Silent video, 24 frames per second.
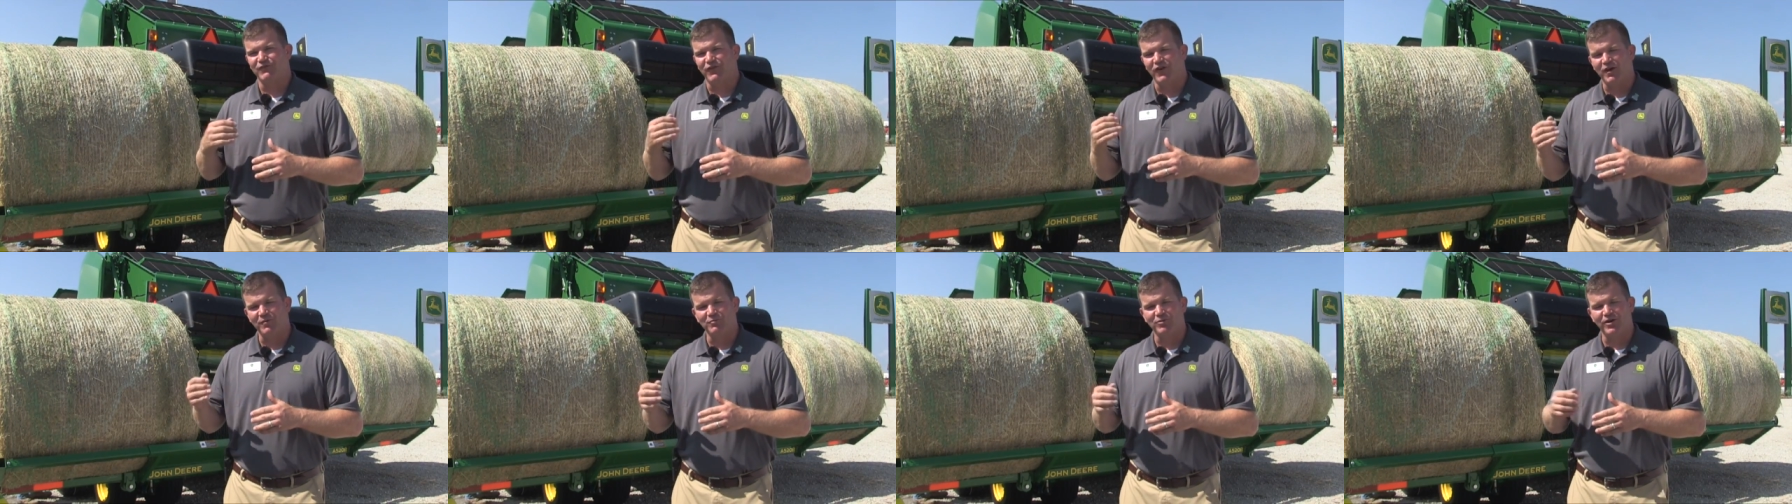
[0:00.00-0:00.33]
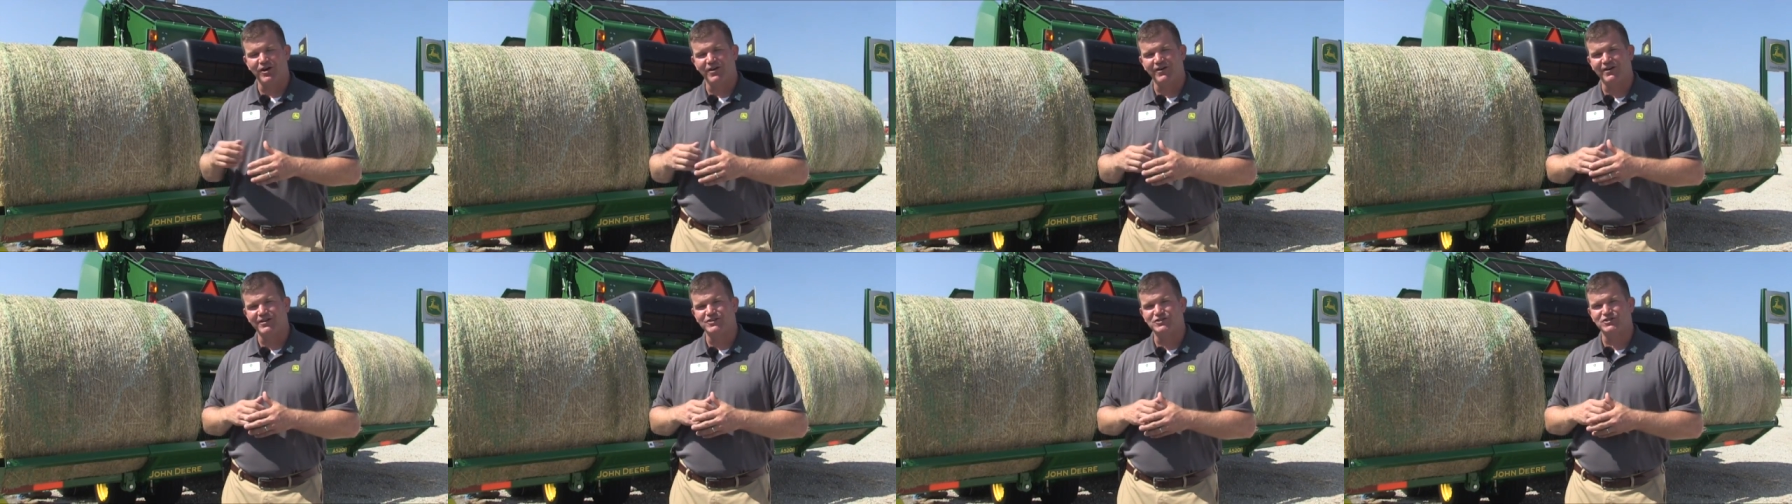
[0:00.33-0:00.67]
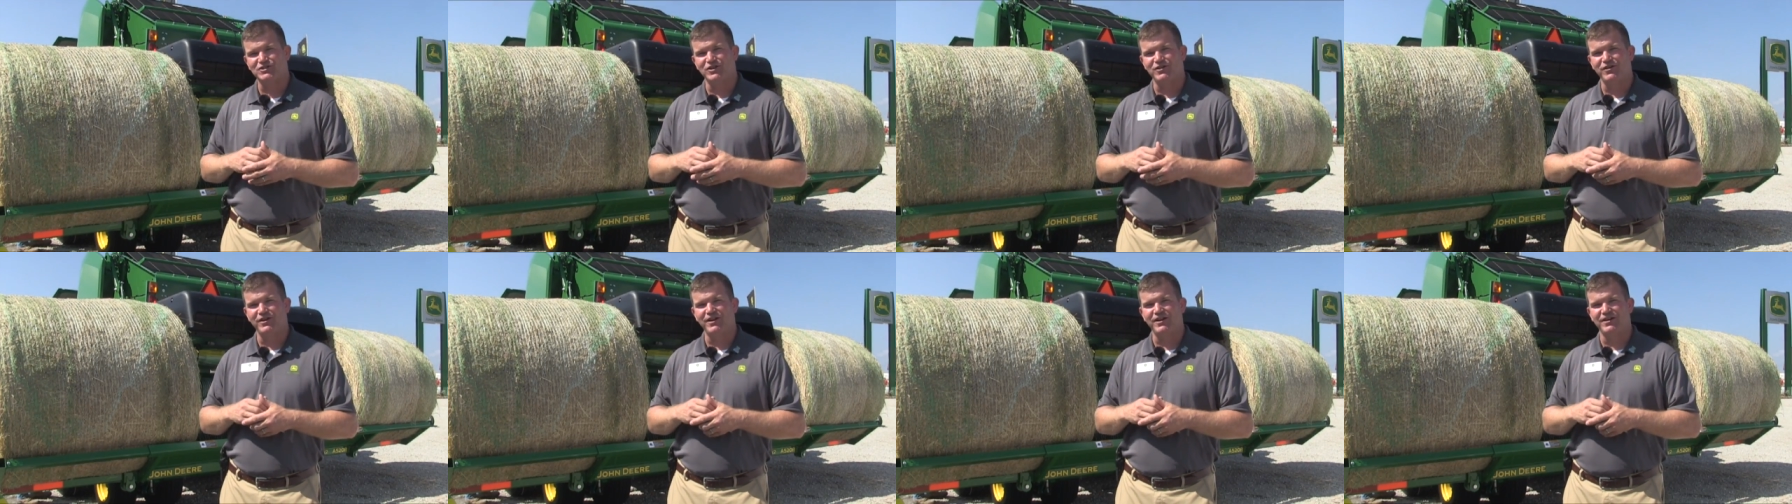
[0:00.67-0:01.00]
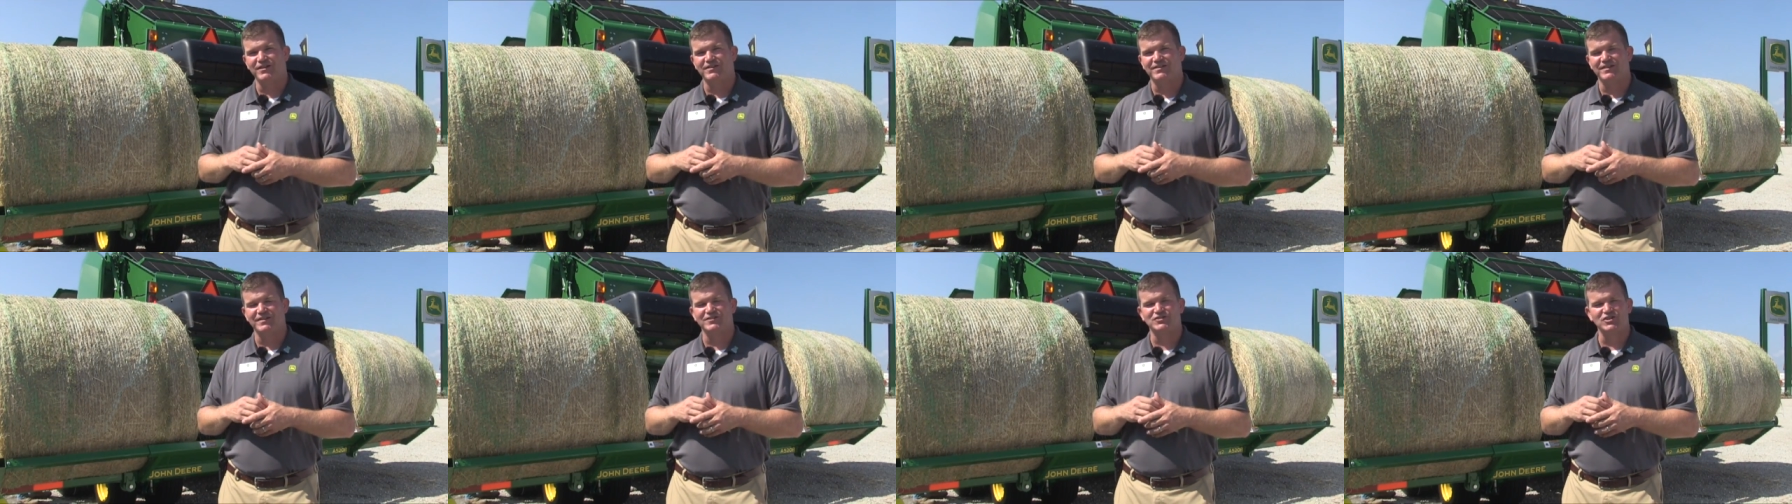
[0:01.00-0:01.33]
Farm Progress show here
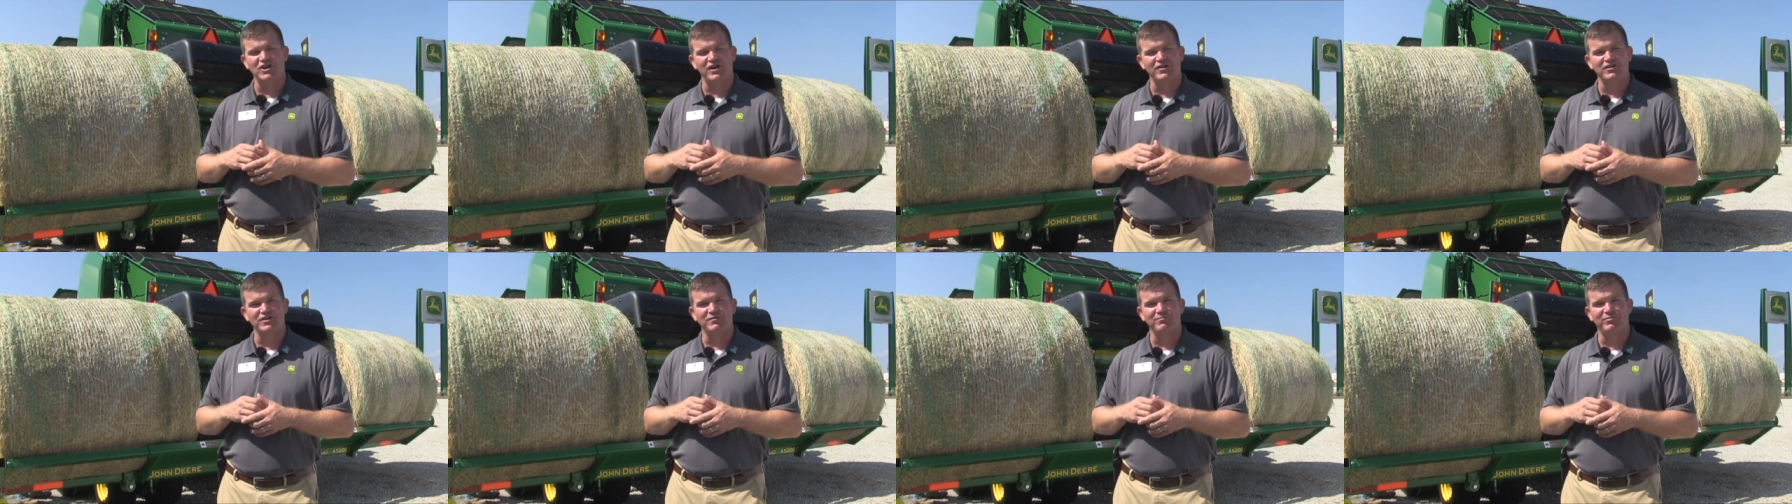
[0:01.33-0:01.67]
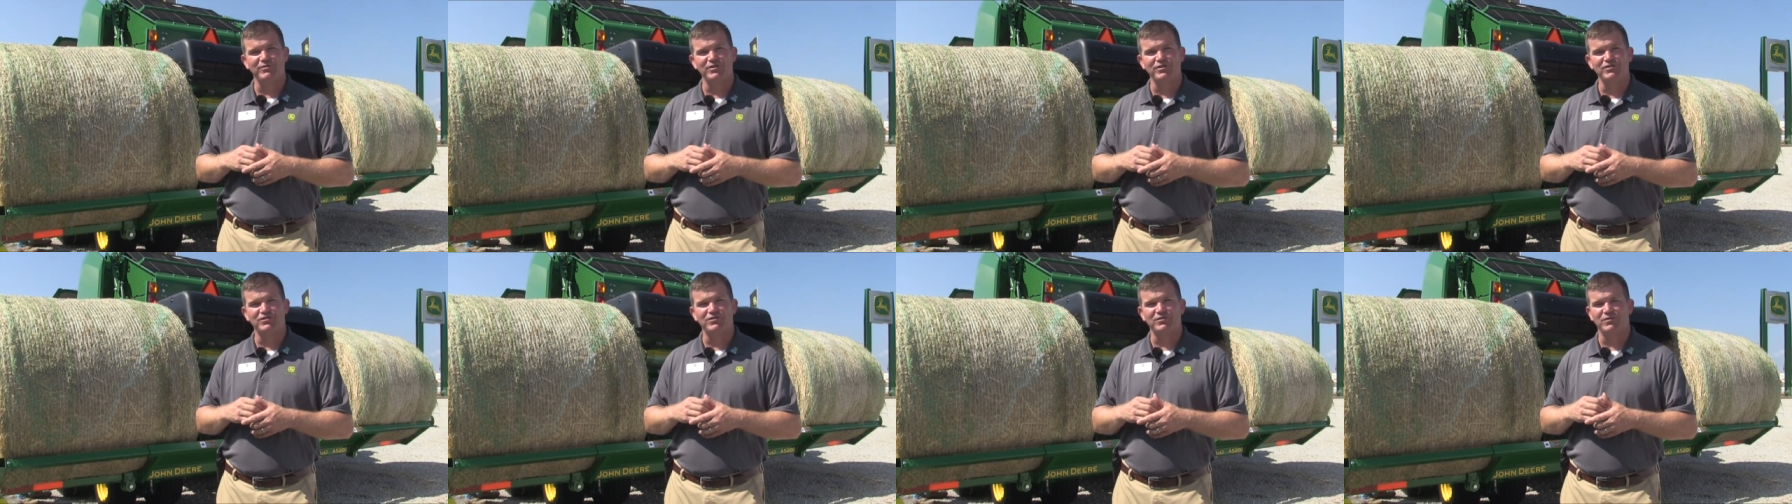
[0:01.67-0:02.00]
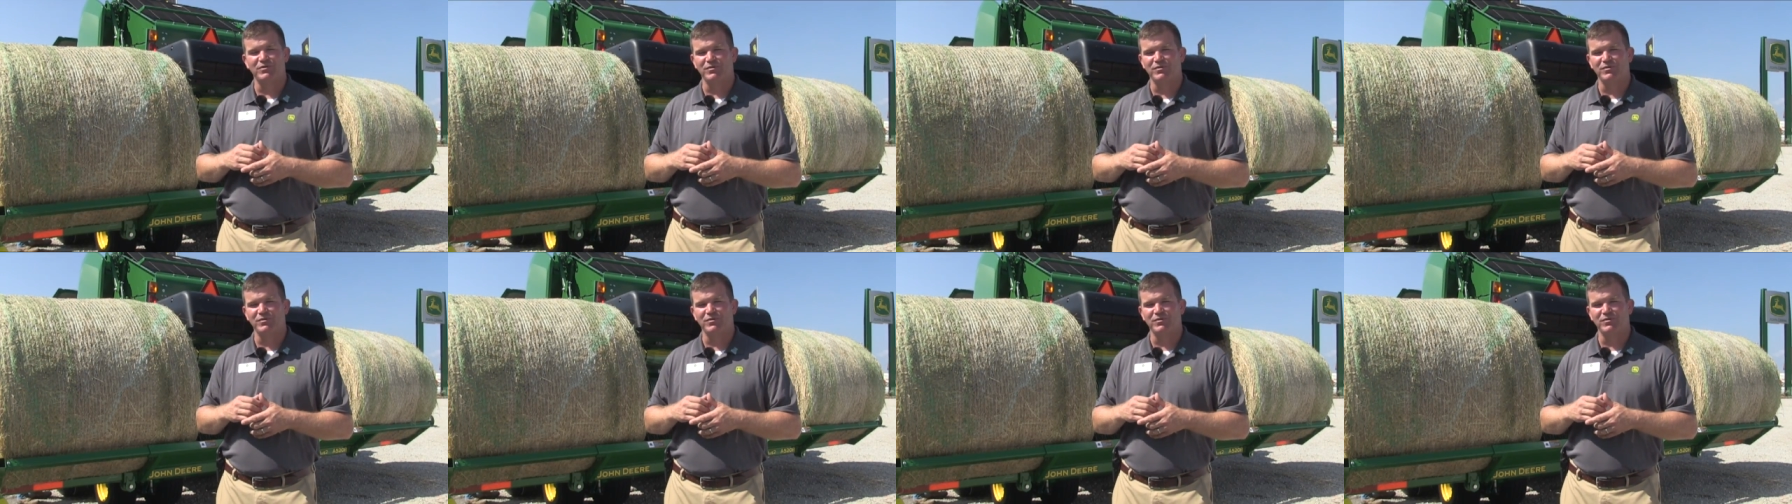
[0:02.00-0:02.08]
at the John Deere booth,